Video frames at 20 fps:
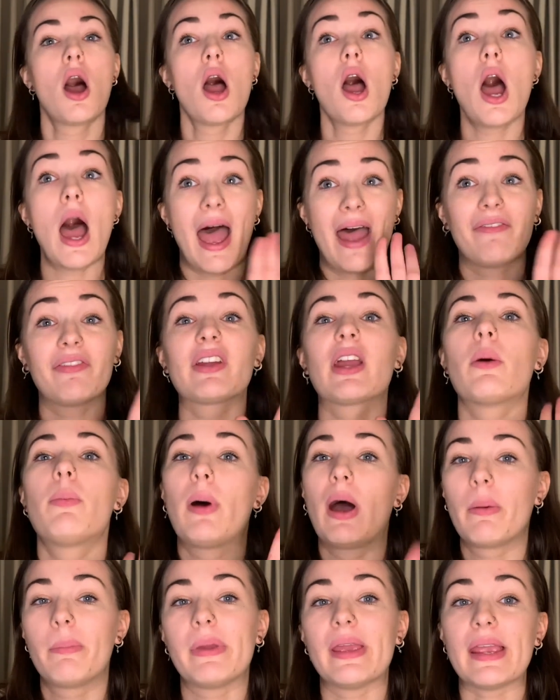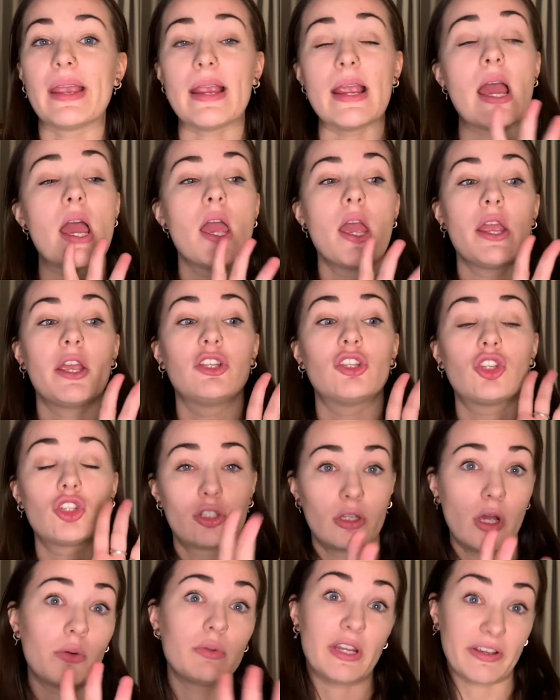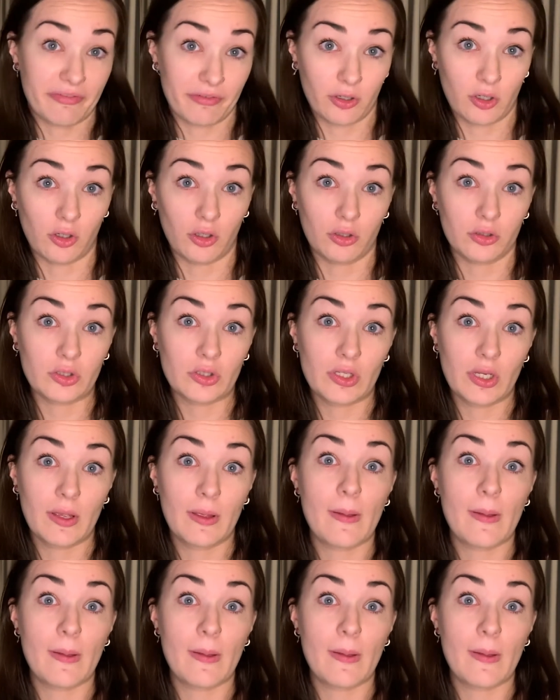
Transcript: Having a puppy is so difficult.